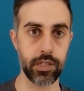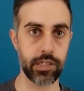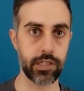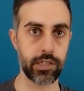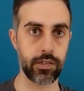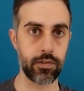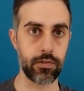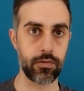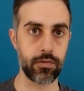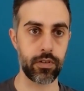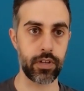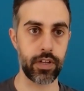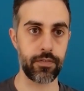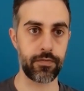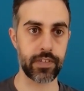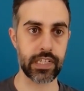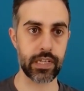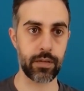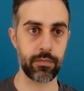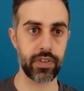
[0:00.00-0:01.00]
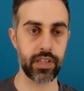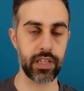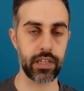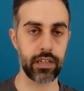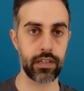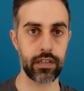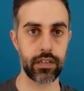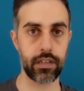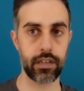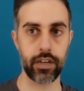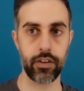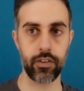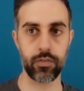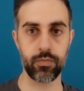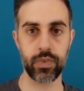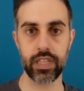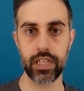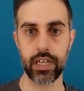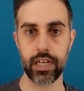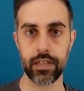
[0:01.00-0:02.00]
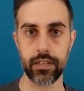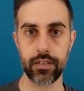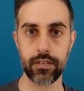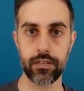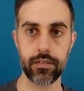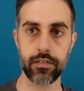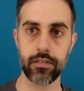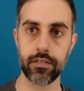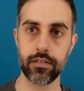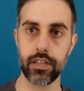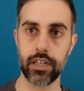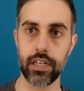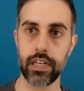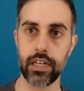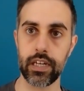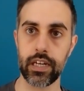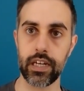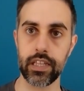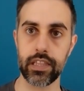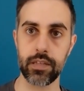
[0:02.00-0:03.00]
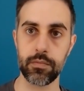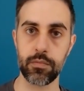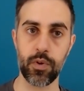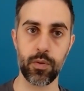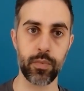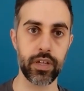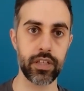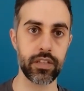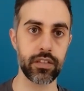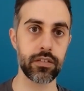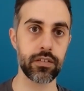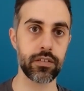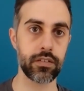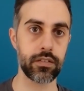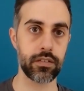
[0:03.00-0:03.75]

so if something cannot be done at the moment,